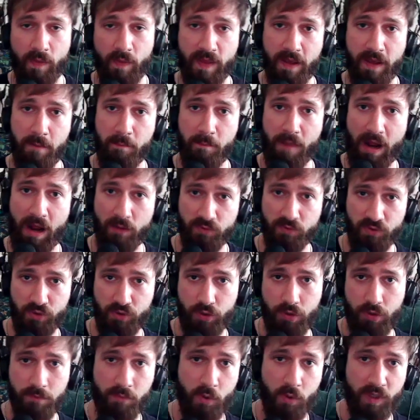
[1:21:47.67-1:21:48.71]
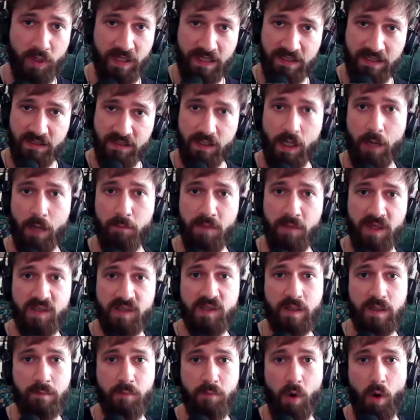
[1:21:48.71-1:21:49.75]
the amounts that you're putting into that
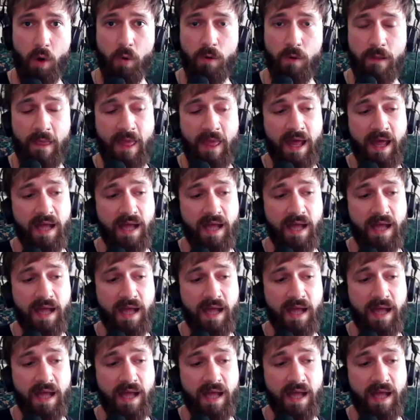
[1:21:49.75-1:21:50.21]
mixing bowl.